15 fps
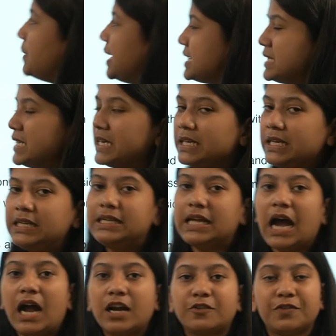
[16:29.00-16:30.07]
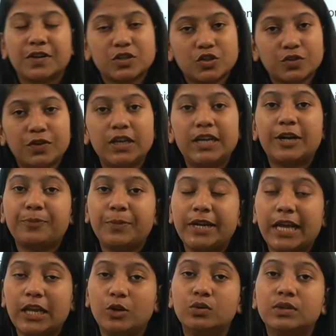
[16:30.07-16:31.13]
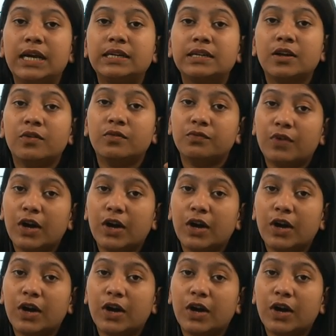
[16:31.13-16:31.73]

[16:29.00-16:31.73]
basically dart first of all let me tell you that